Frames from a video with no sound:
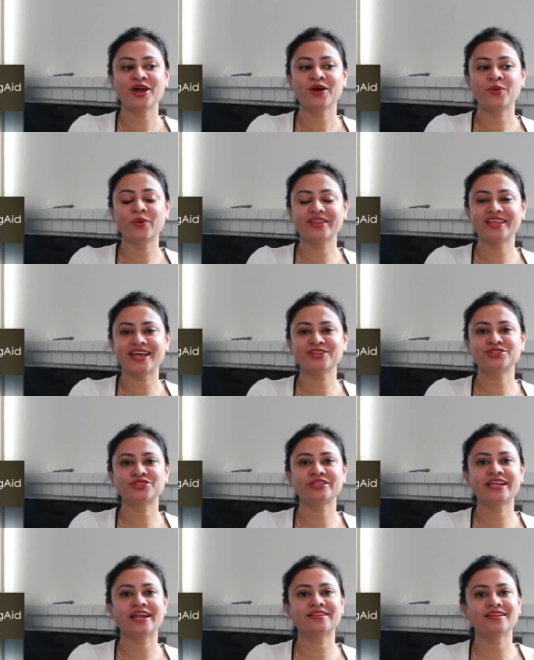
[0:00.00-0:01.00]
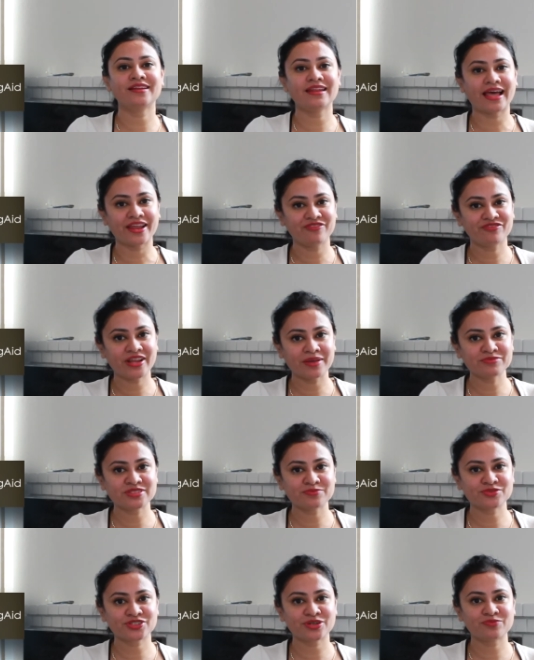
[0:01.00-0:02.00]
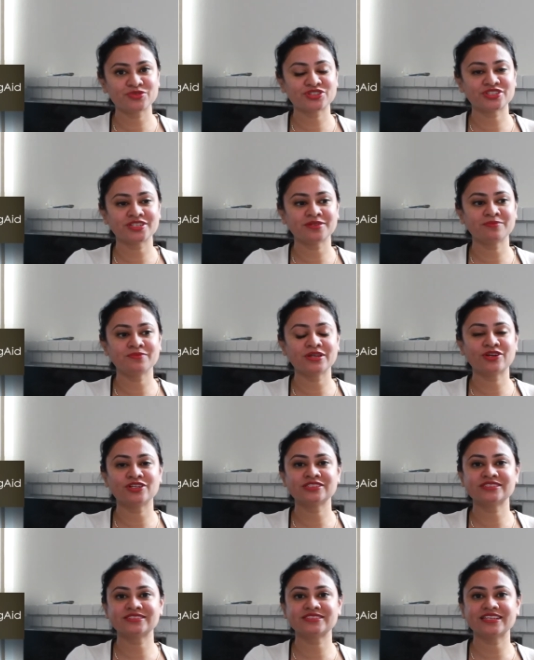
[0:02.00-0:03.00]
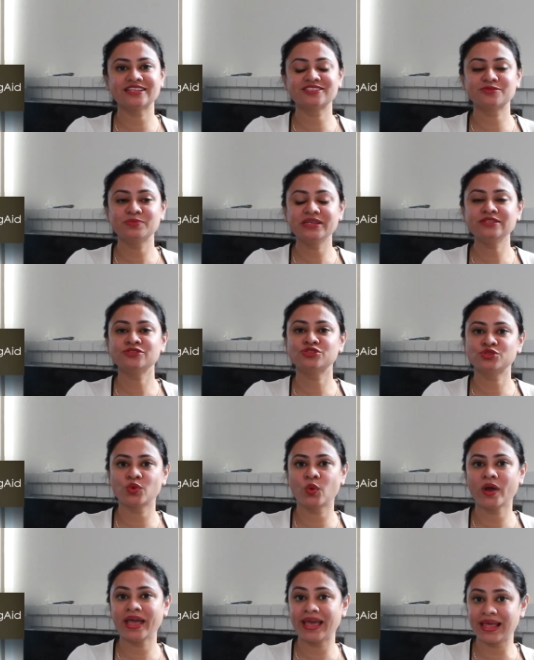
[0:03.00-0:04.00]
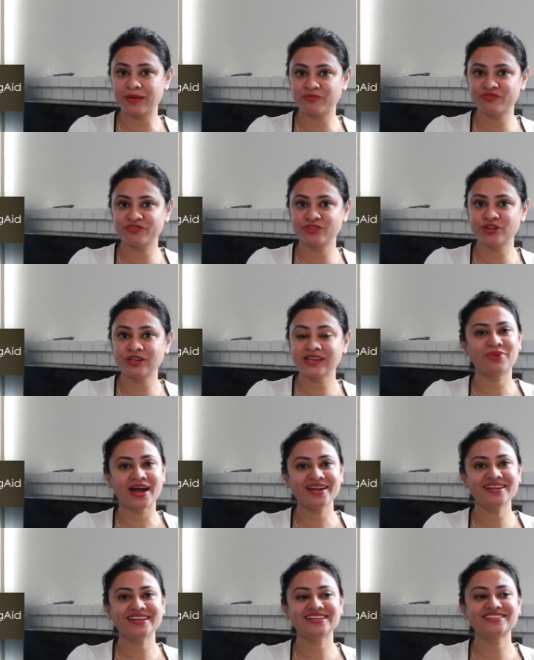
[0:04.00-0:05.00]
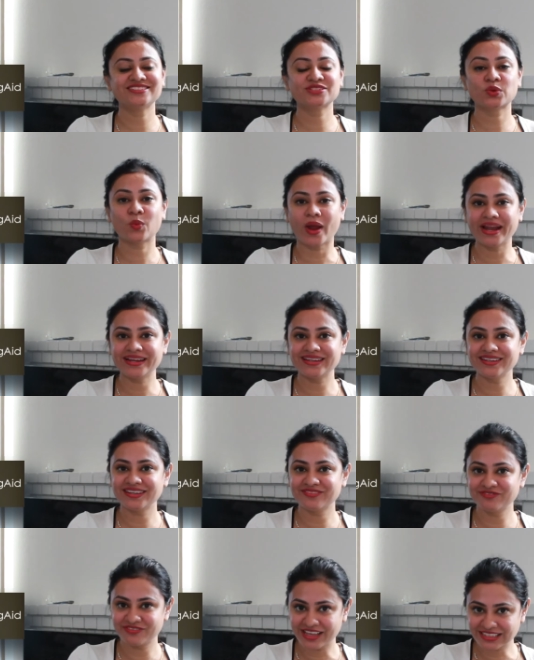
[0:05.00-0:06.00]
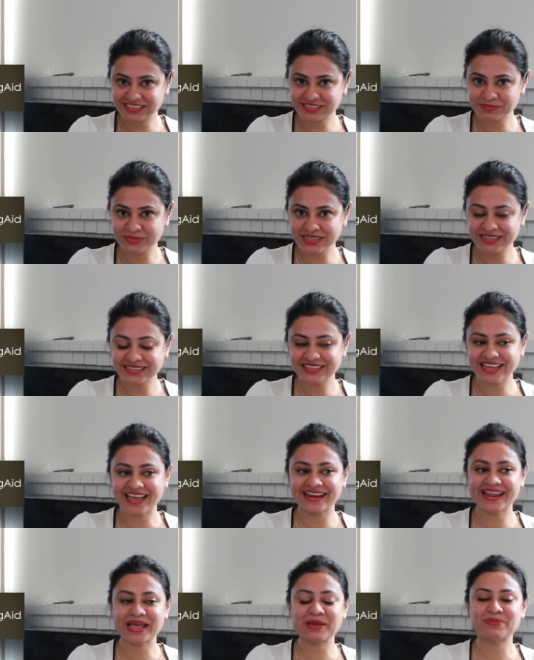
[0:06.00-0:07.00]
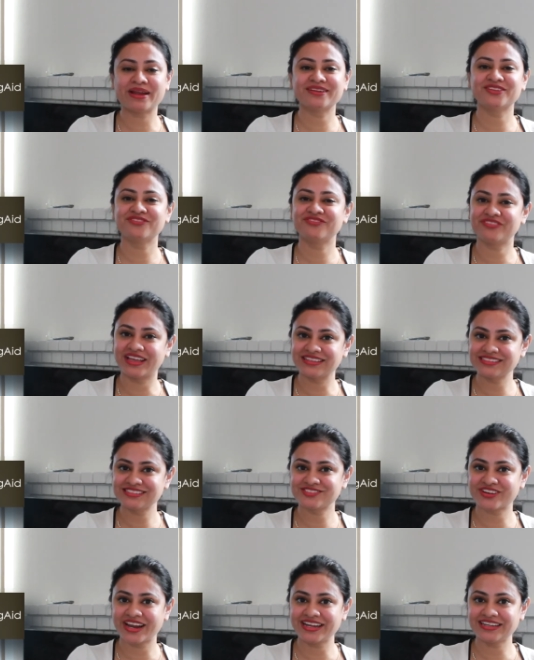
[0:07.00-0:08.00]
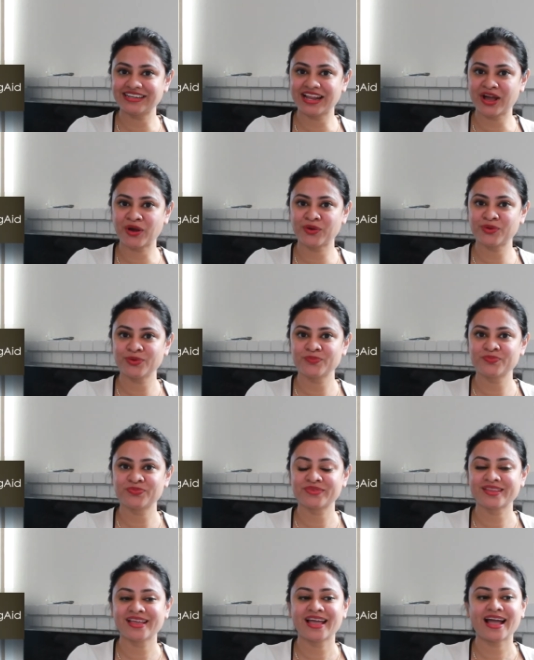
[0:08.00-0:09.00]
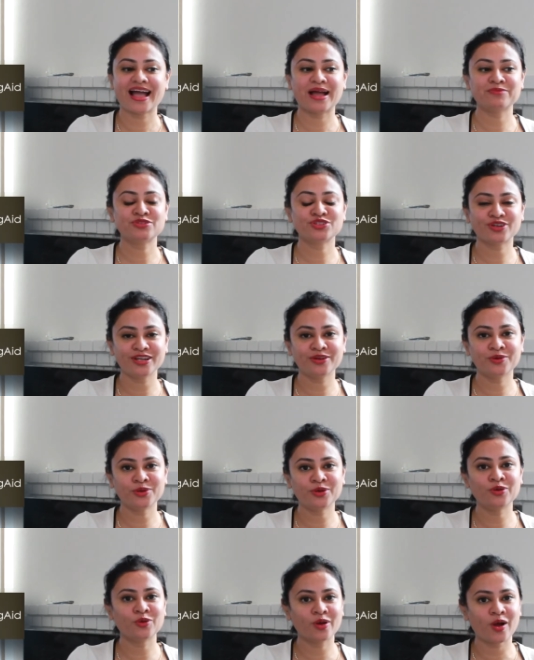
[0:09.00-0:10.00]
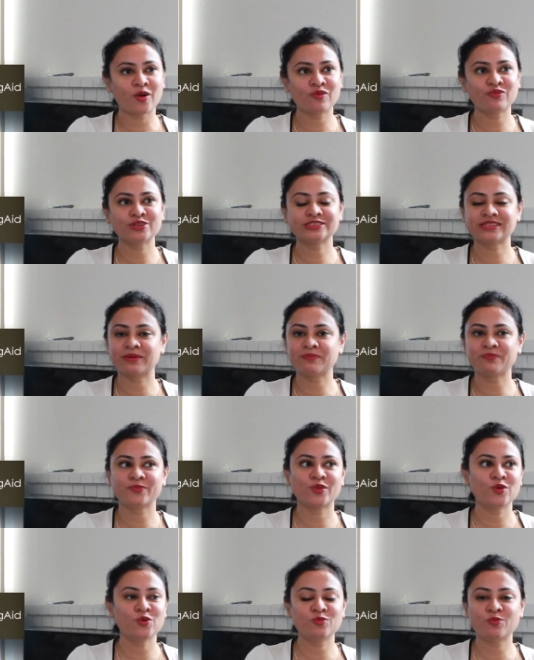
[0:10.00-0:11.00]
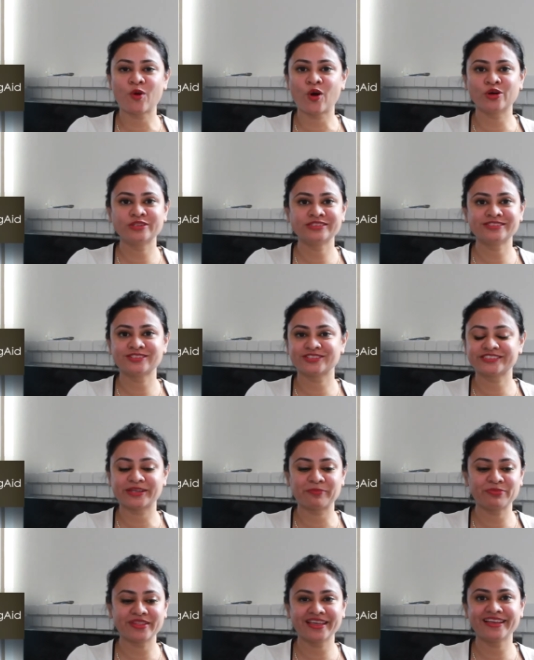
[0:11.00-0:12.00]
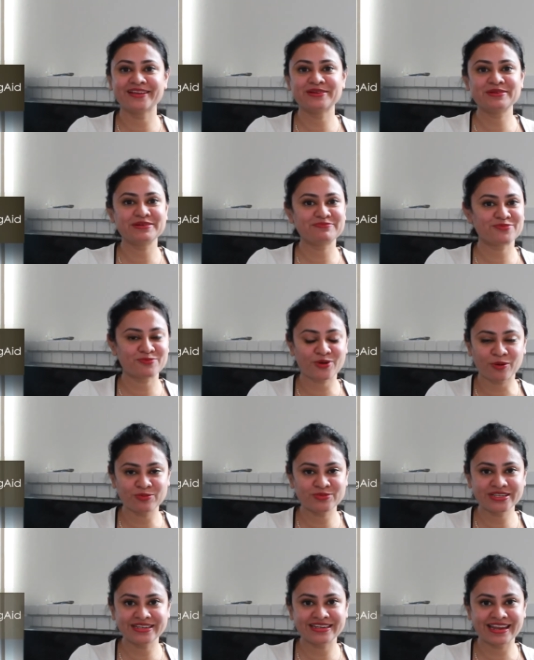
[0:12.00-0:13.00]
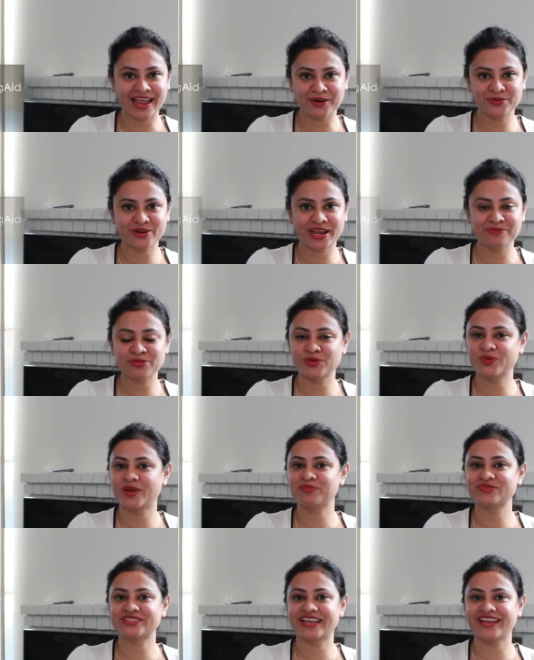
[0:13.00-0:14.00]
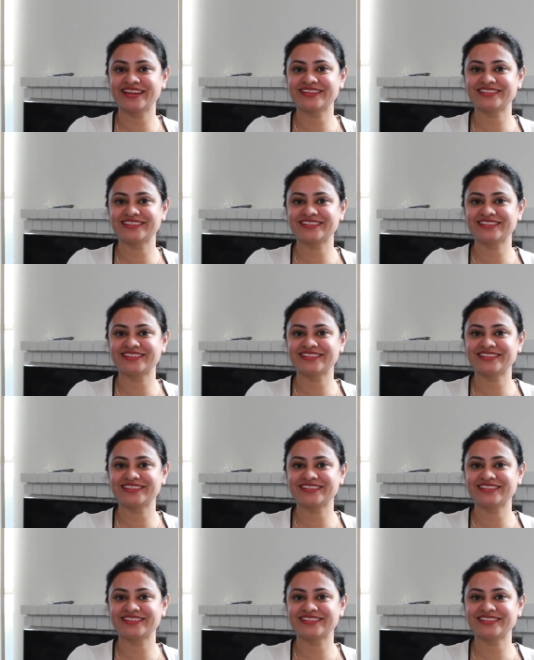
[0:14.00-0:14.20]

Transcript: whether I should get the lifetime subscription because it's been so helpful, but it's quite an investment and I'm at the fence right now. I'm surely going to look out for some coupons or something, probably in NaNoWriMo website.